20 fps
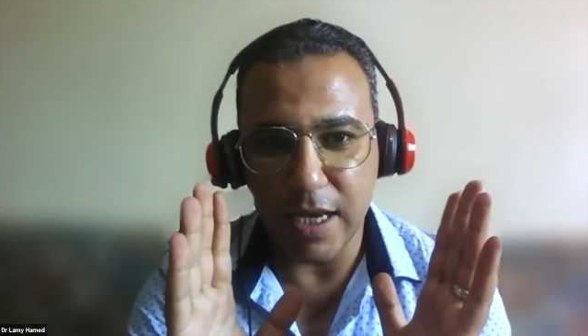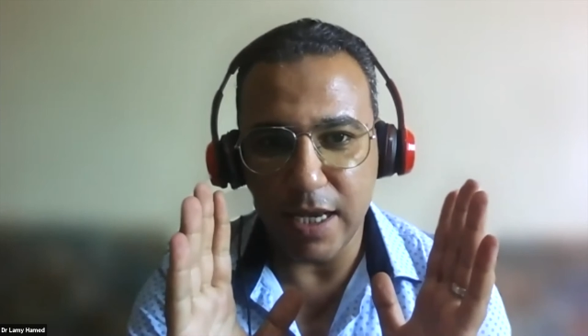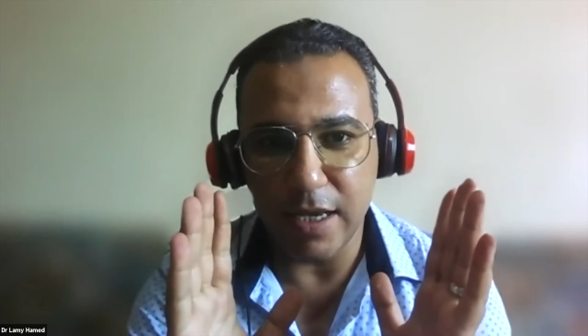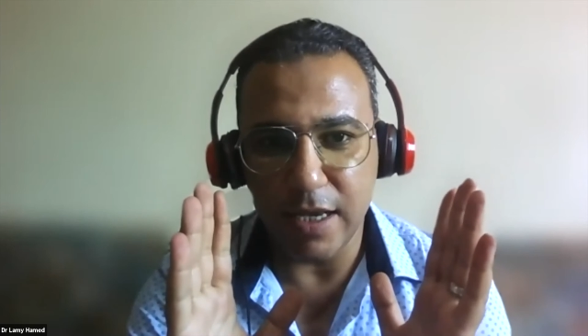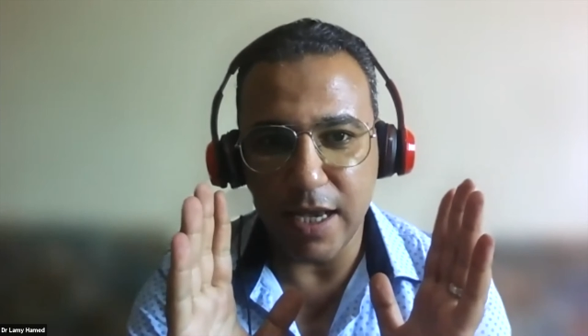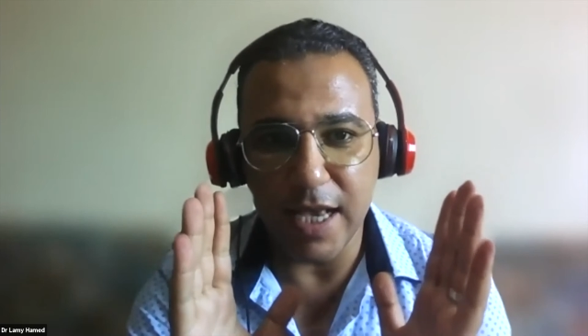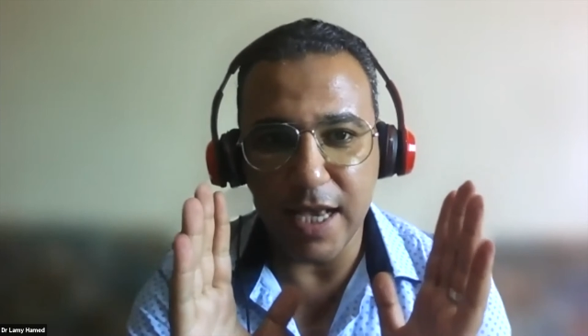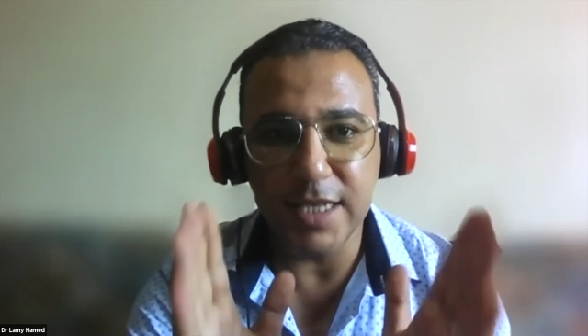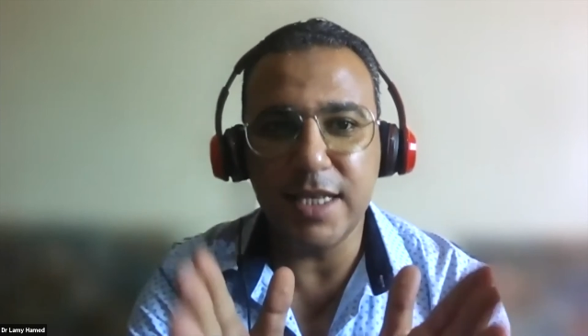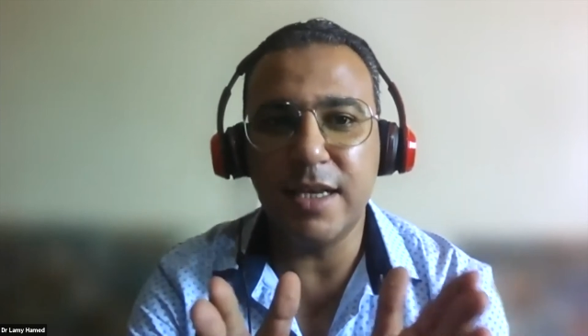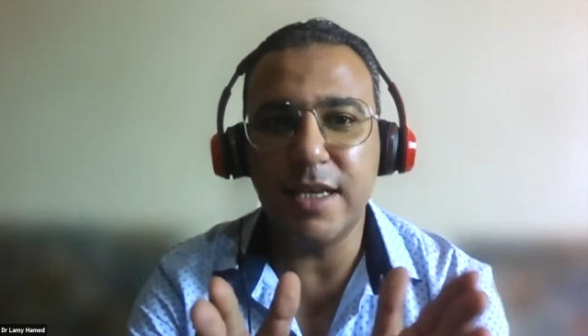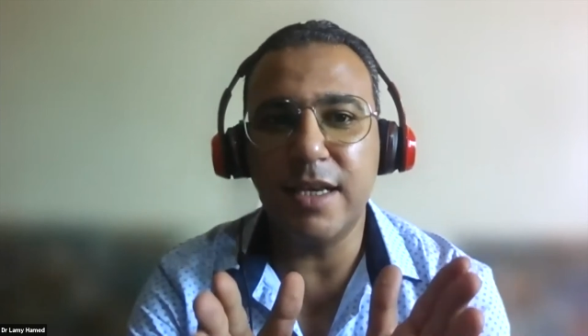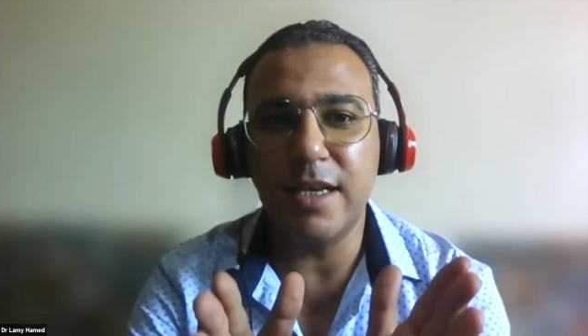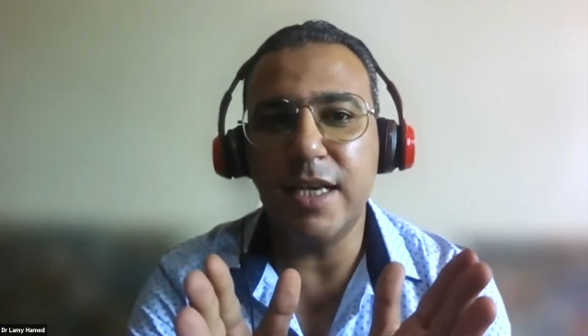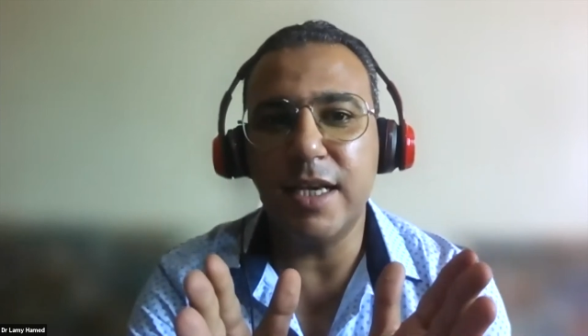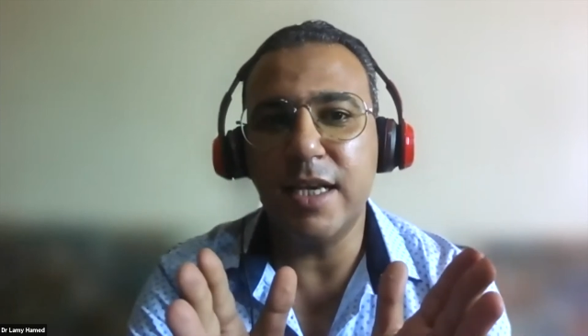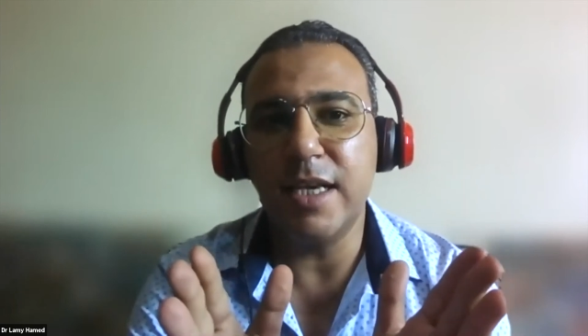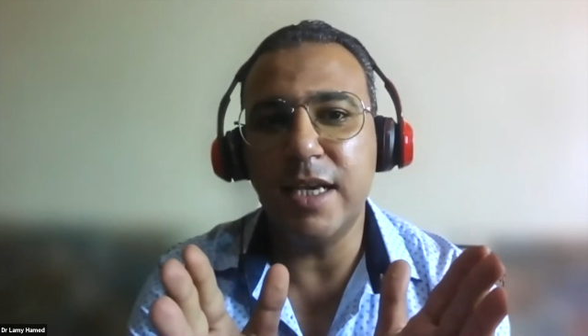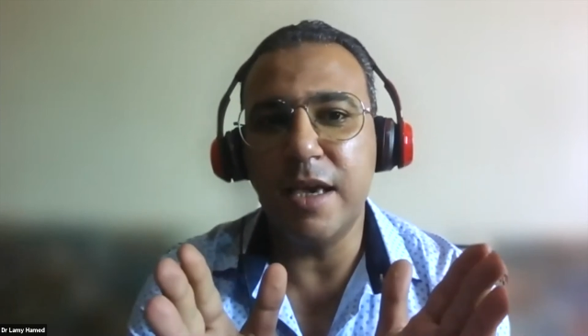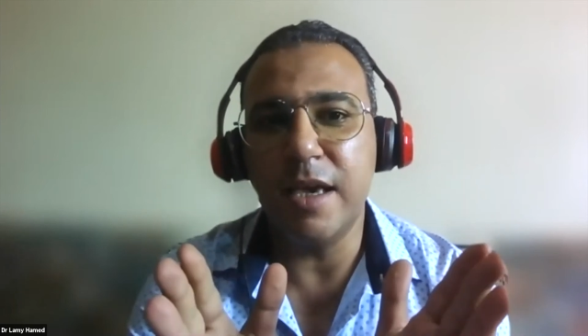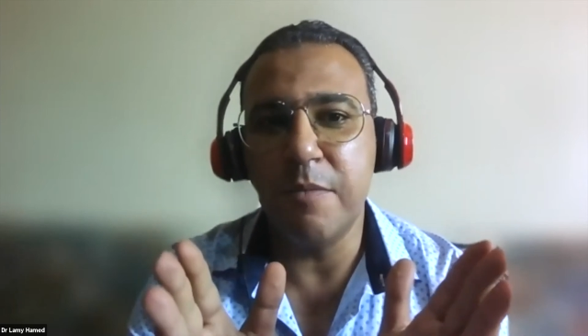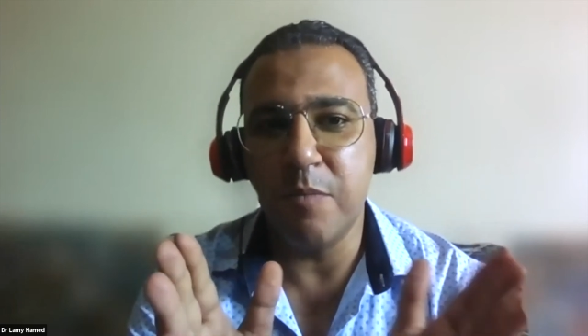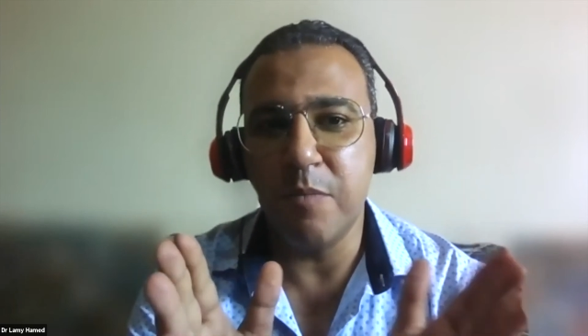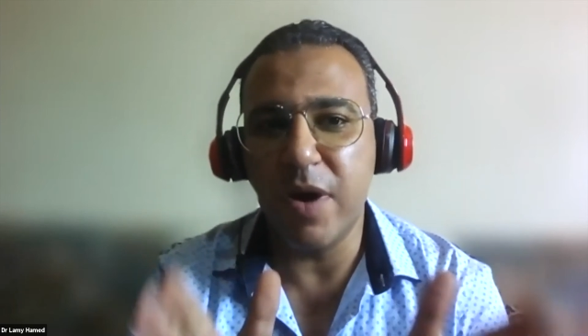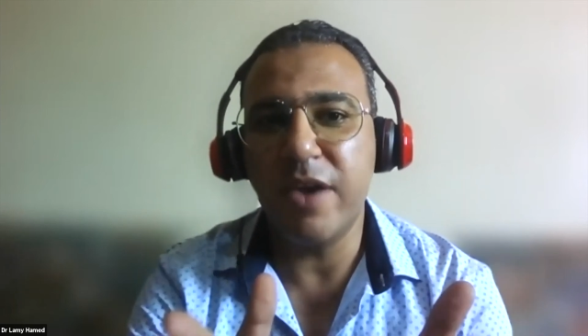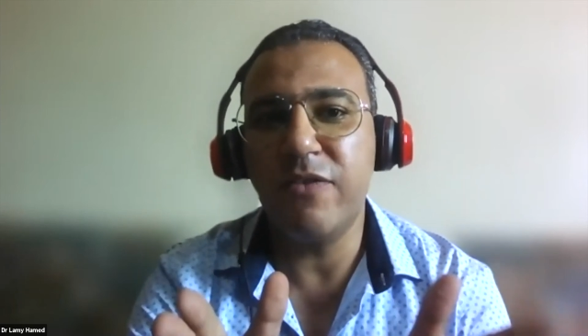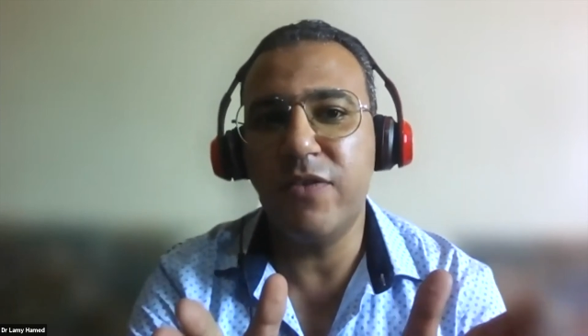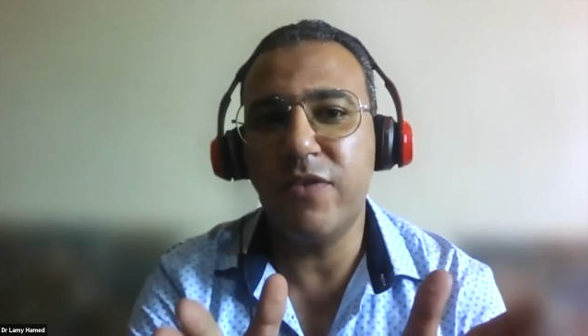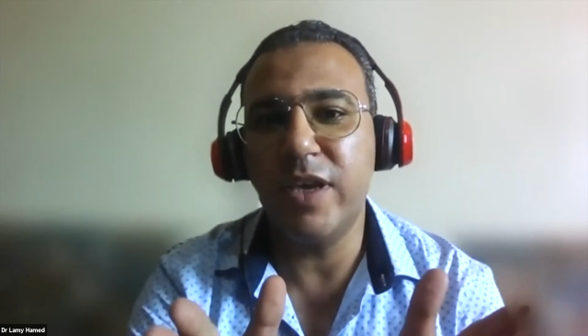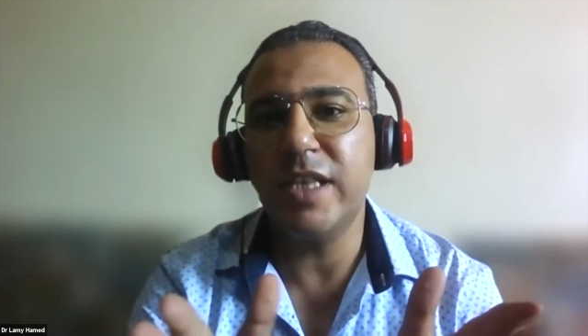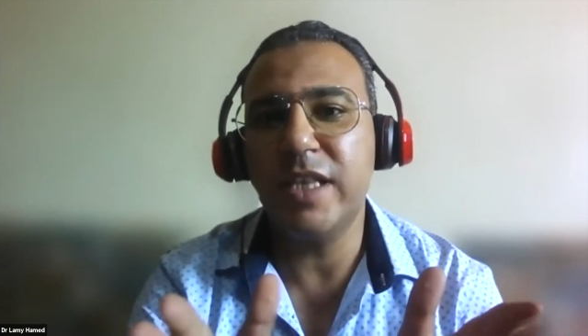as a, in my field